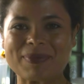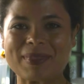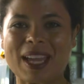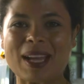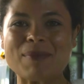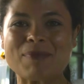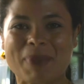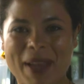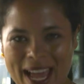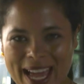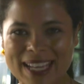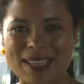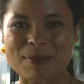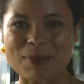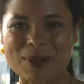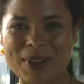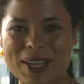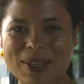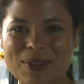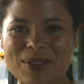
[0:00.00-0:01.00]
I'm Patti
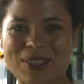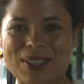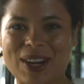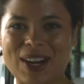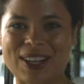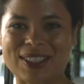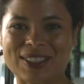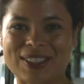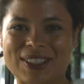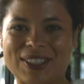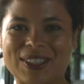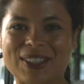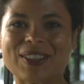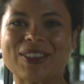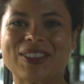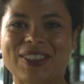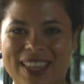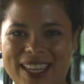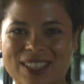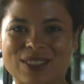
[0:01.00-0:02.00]
Moreno, the Garden
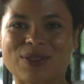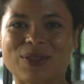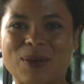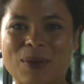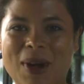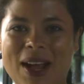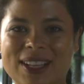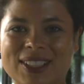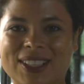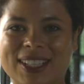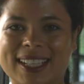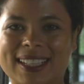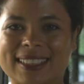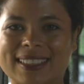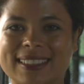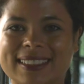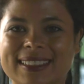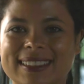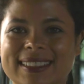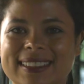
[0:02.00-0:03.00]
Girl. Thanks for
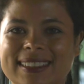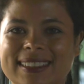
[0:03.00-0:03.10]
watching.